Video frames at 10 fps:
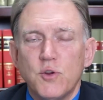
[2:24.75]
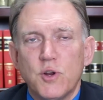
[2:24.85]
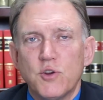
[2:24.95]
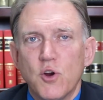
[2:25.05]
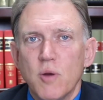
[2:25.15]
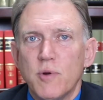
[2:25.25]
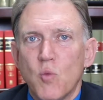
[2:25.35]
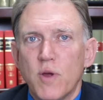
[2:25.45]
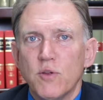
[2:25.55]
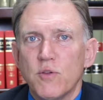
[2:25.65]
to determine
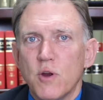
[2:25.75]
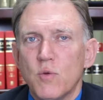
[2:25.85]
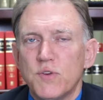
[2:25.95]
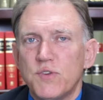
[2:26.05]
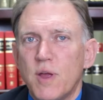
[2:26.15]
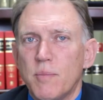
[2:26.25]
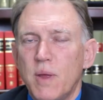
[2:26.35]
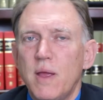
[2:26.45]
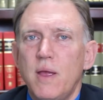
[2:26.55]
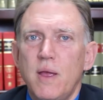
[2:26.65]
whether there was some